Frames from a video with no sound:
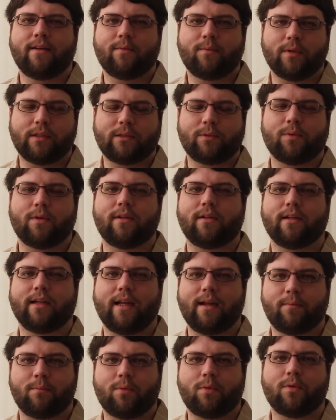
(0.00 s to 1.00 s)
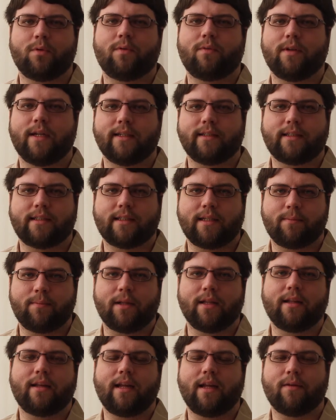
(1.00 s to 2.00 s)
which will improve the
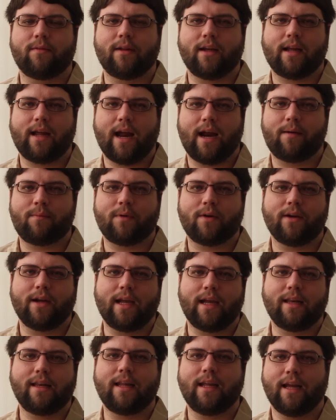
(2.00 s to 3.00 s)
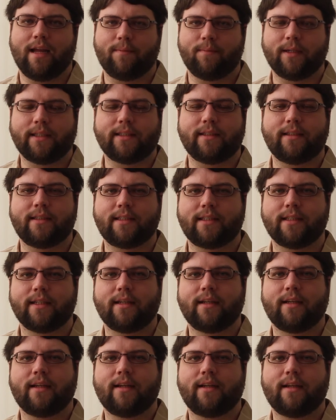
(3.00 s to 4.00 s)
stability of the camera and the images.
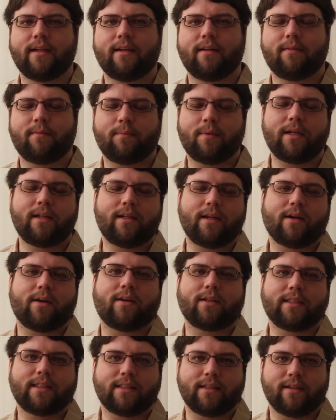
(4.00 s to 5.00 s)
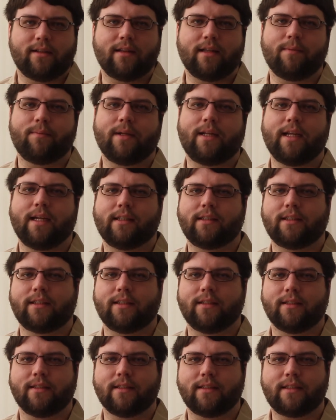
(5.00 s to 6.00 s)
But there are still
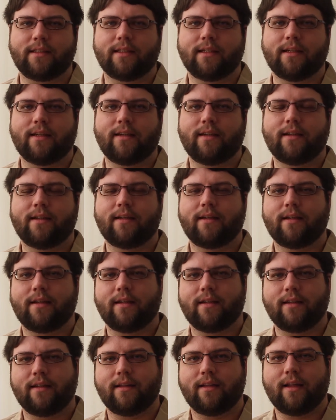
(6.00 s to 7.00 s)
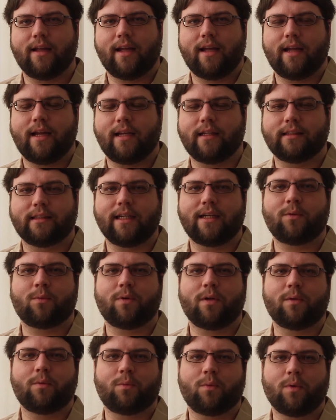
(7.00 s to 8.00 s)
limitations. a
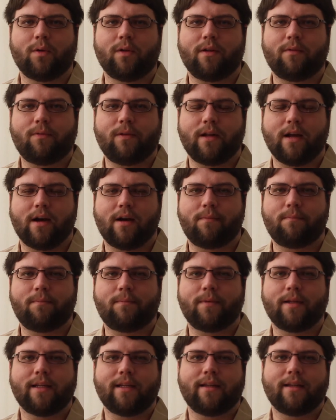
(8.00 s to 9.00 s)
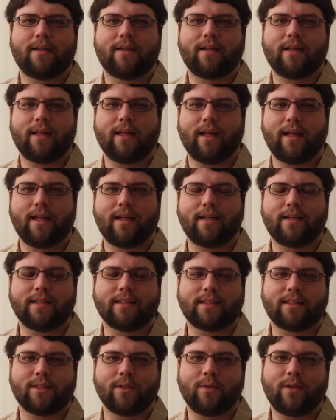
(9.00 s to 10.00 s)
general rule of thumb
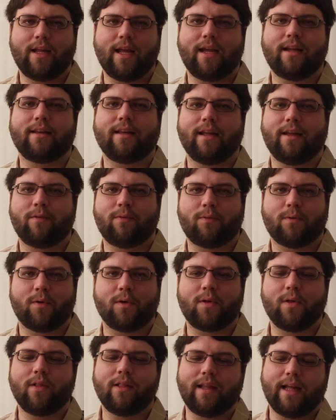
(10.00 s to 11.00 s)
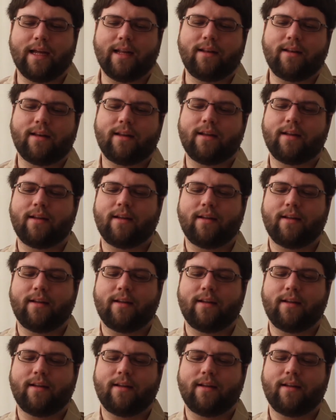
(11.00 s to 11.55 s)
is you take the focal length.